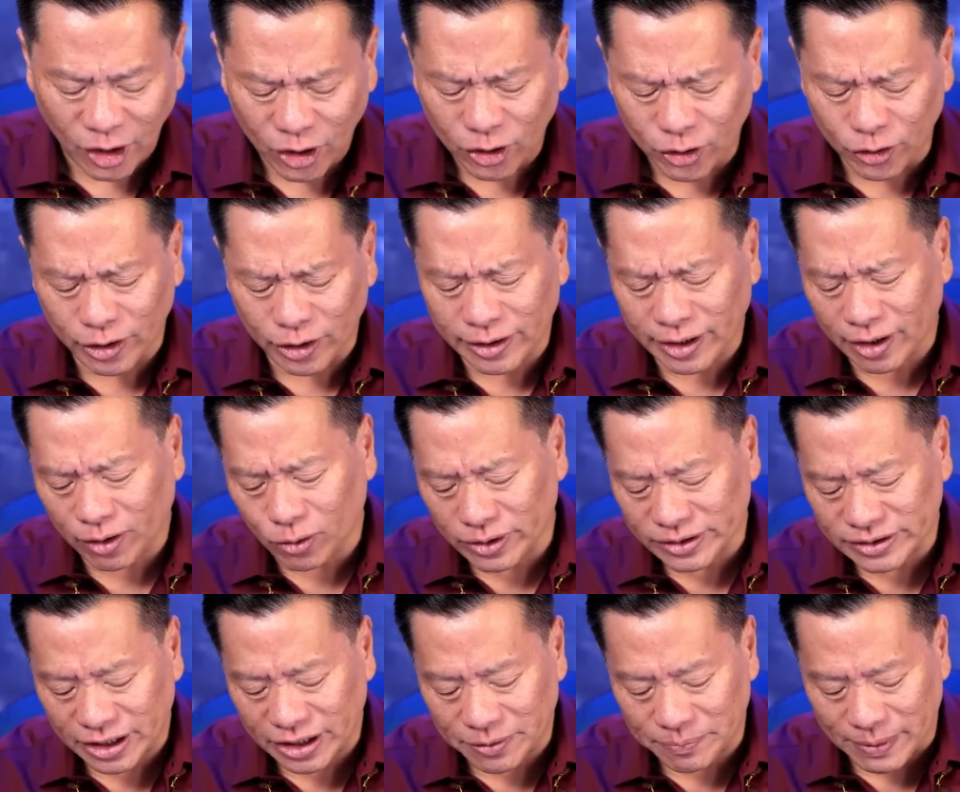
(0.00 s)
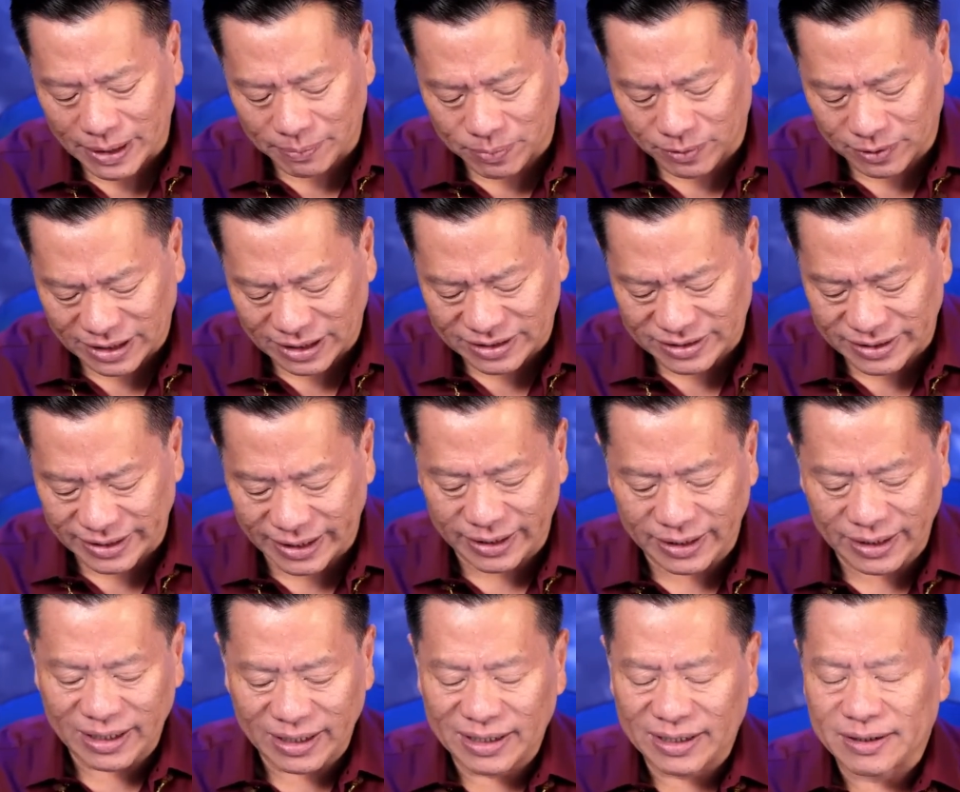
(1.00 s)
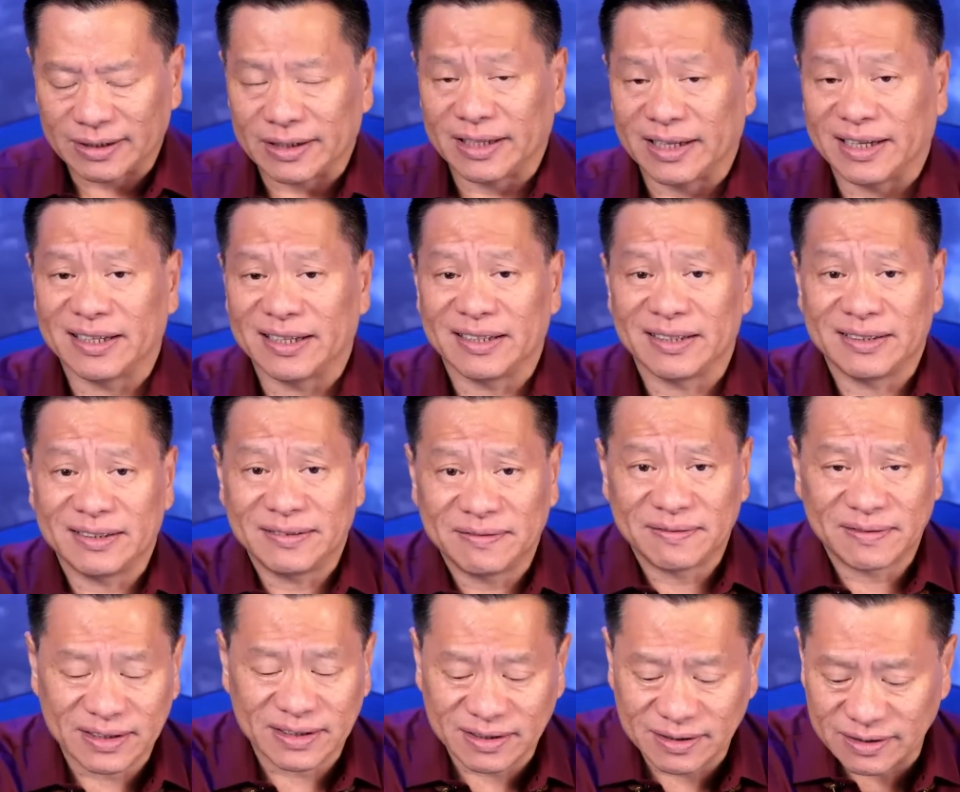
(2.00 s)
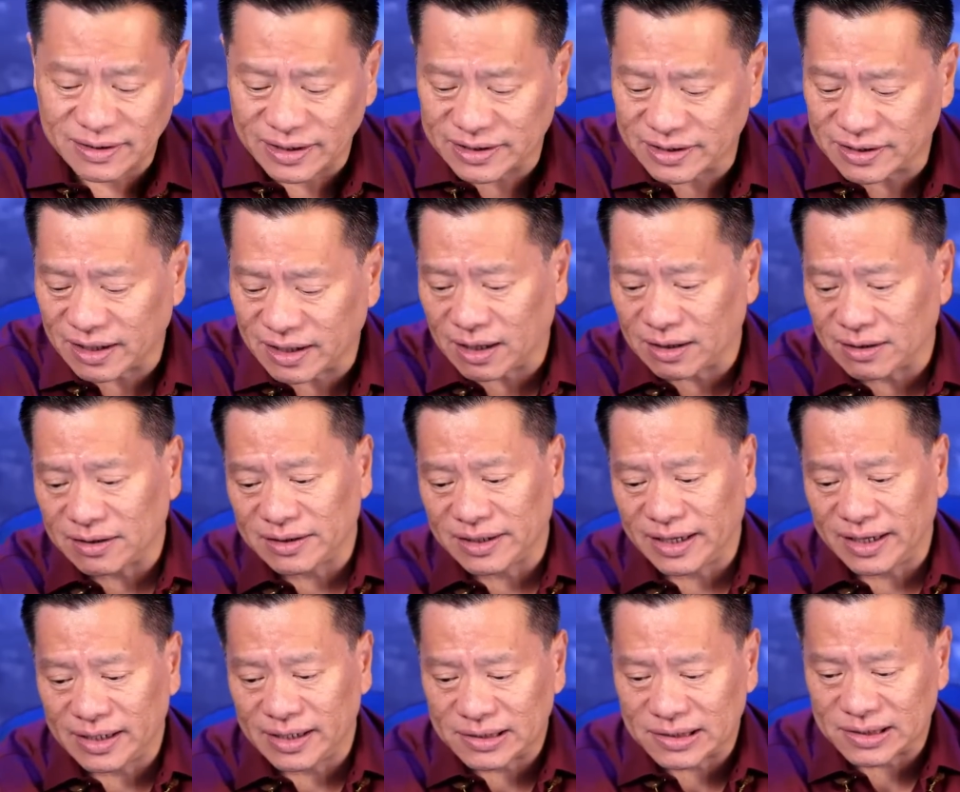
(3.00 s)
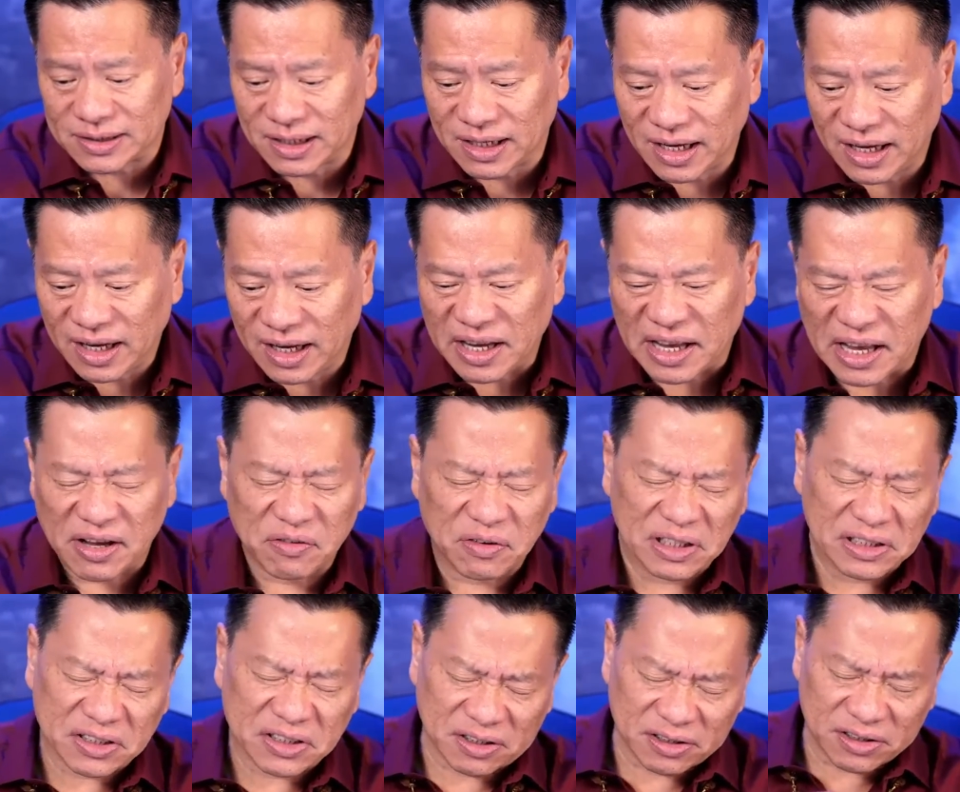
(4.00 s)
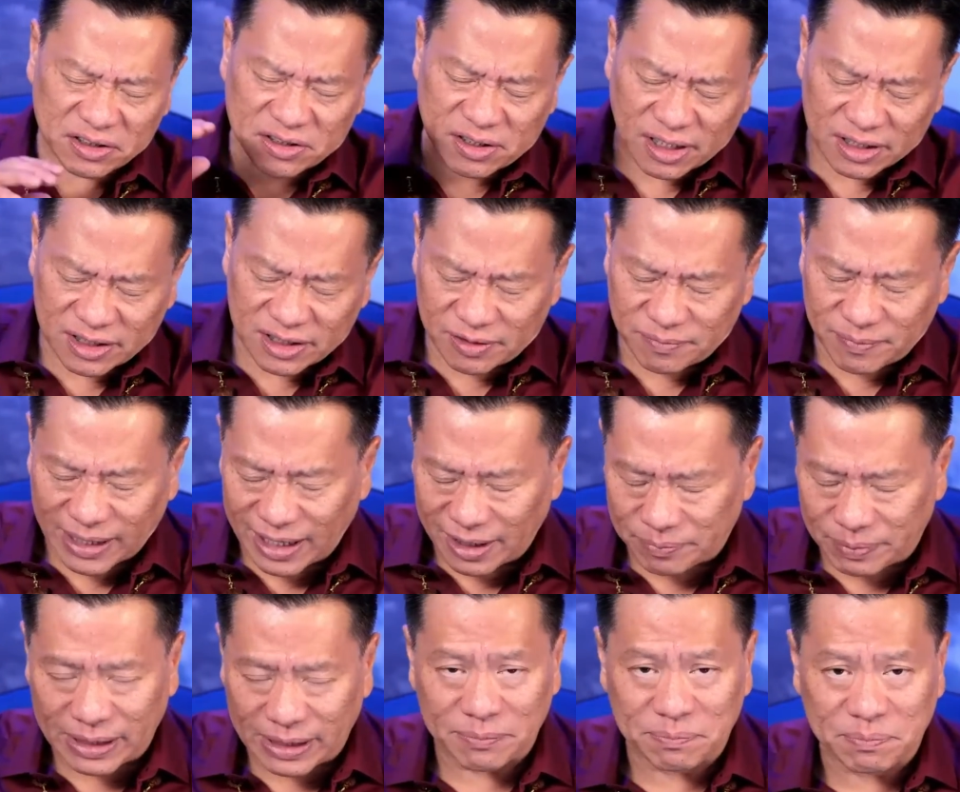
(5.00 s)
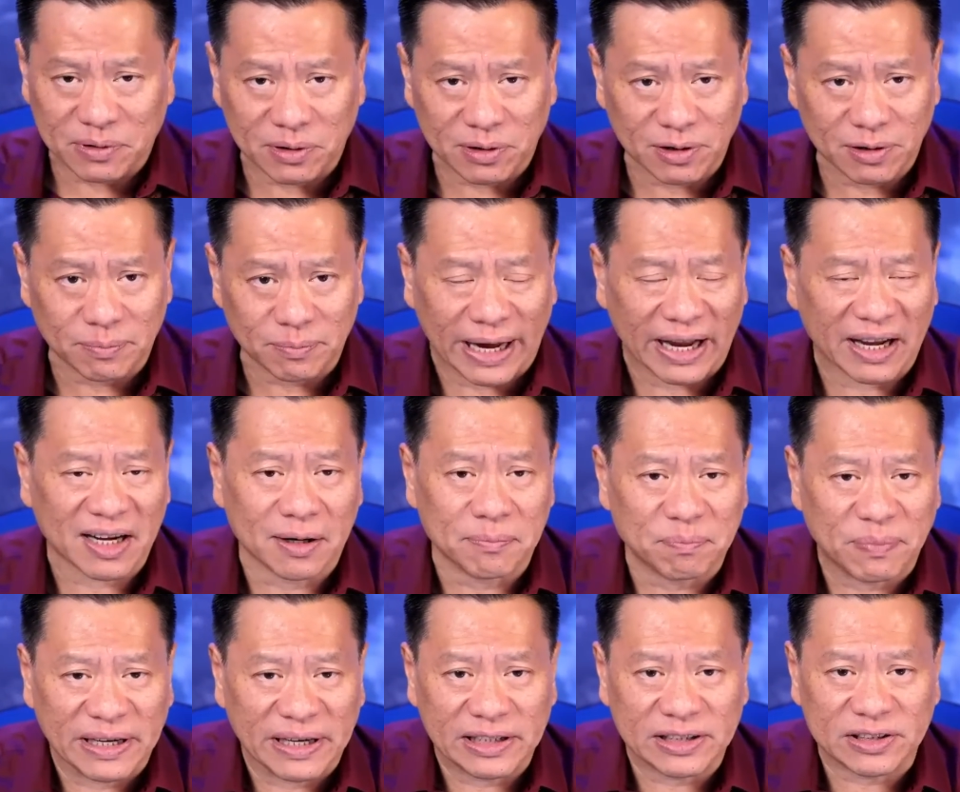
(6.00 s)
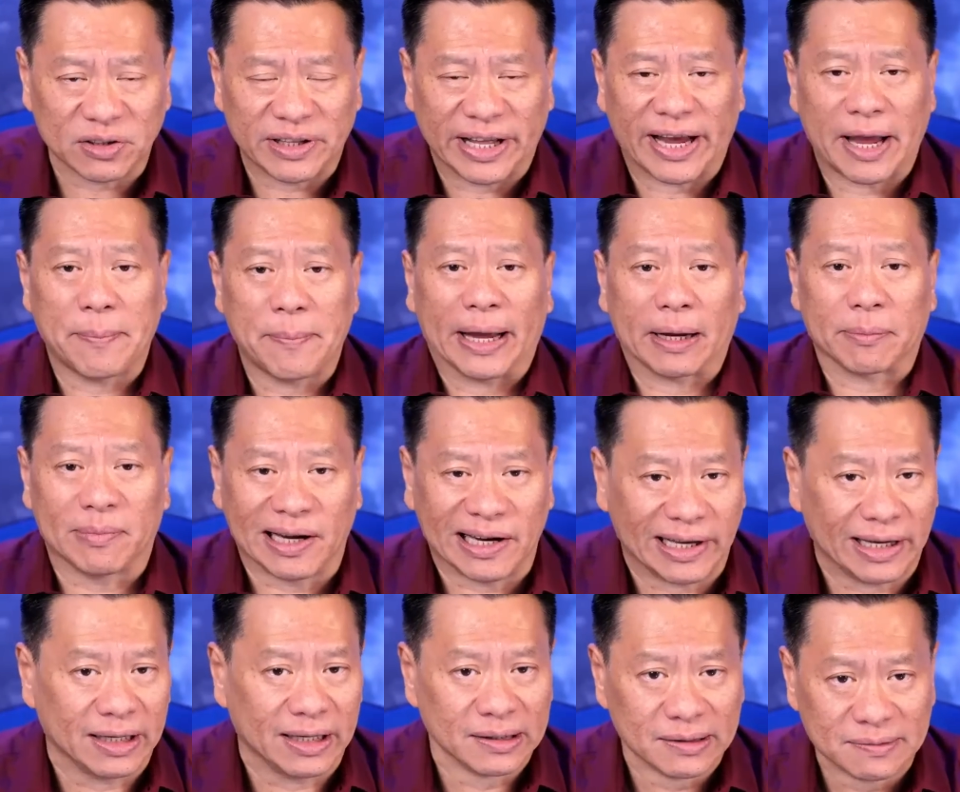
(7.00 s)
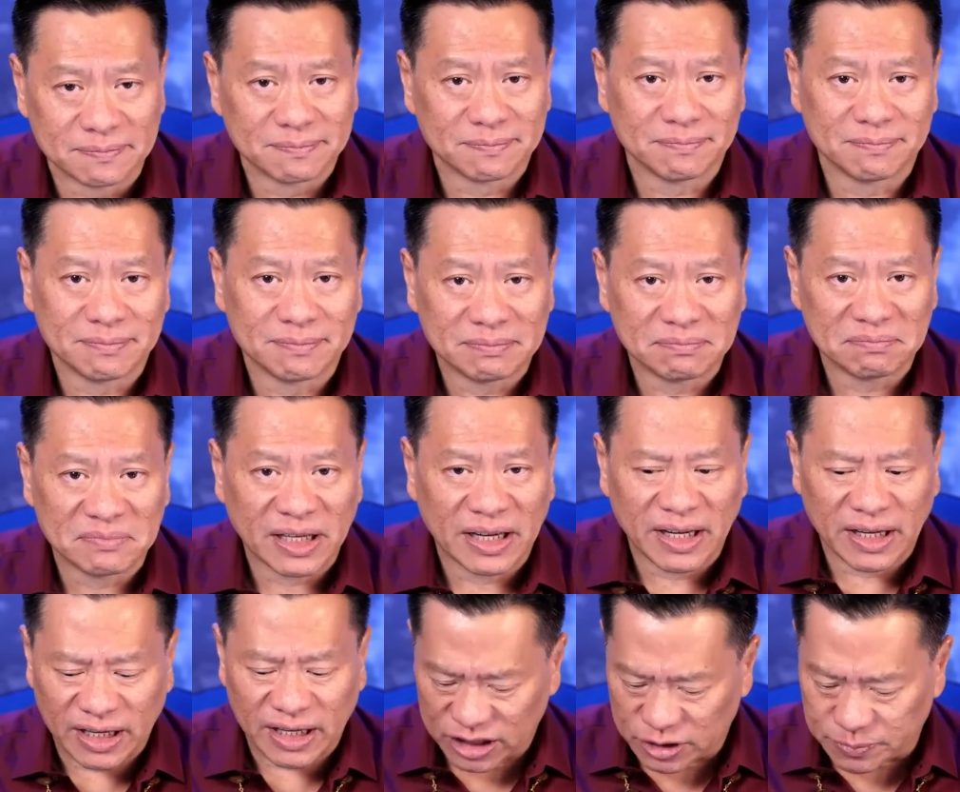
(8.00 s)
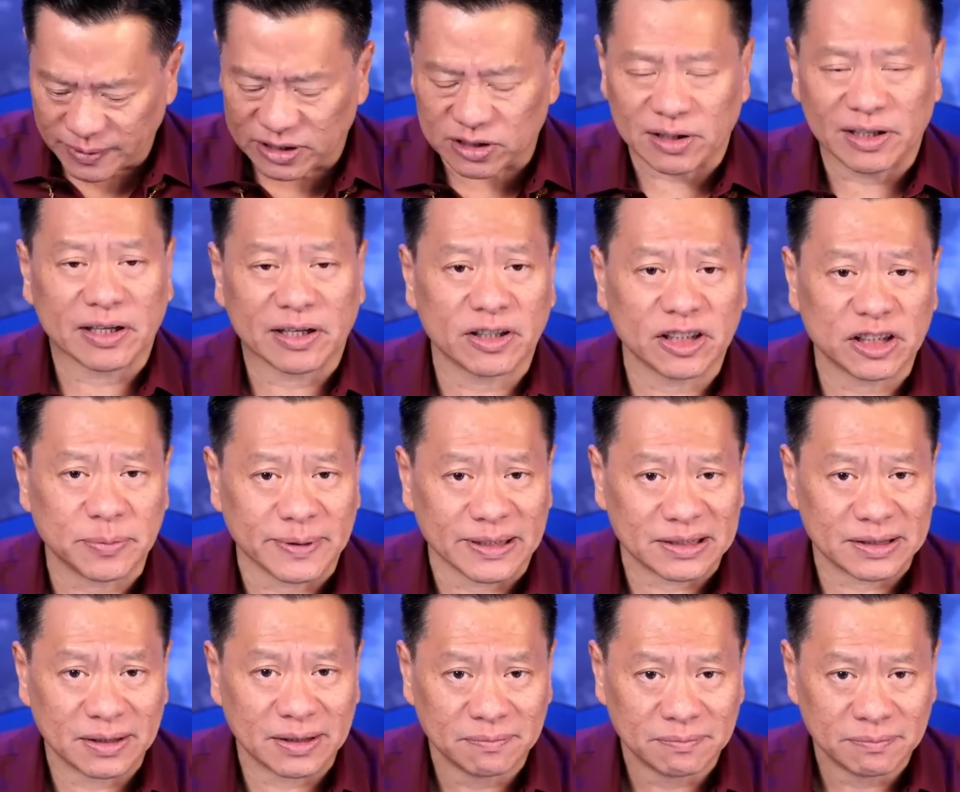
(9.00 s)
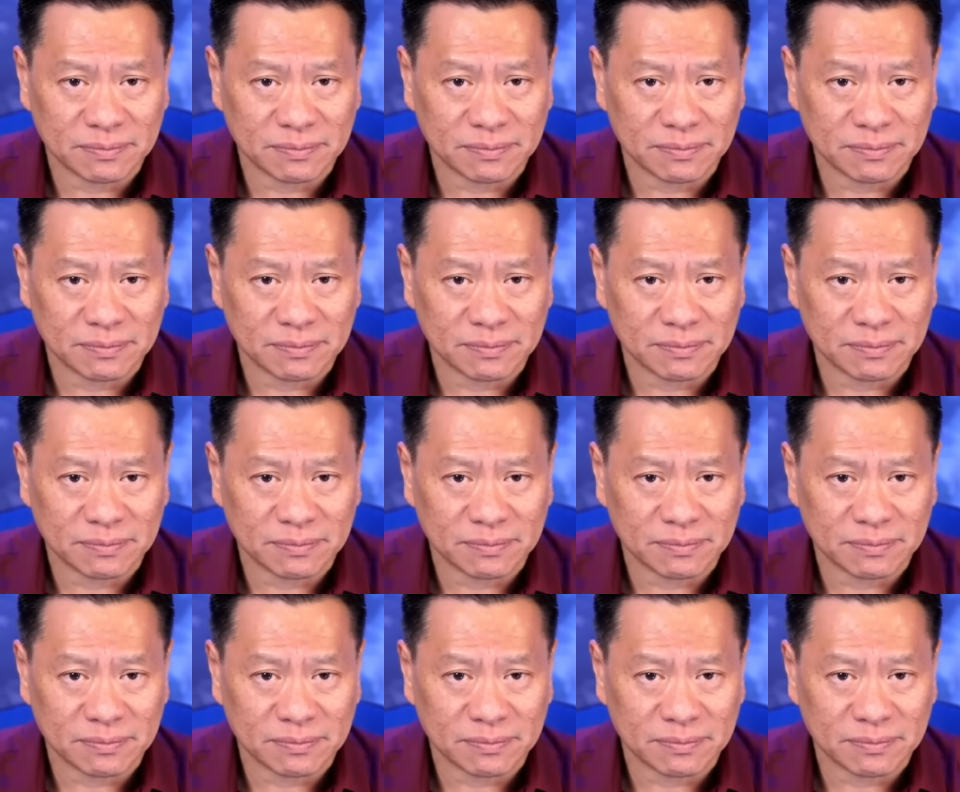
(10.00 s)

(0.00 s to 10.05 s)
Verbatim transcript: You're going to always hear people that say, you know, all these holidays, it was constructed by people, by companies, so they can make money, especially Christmas.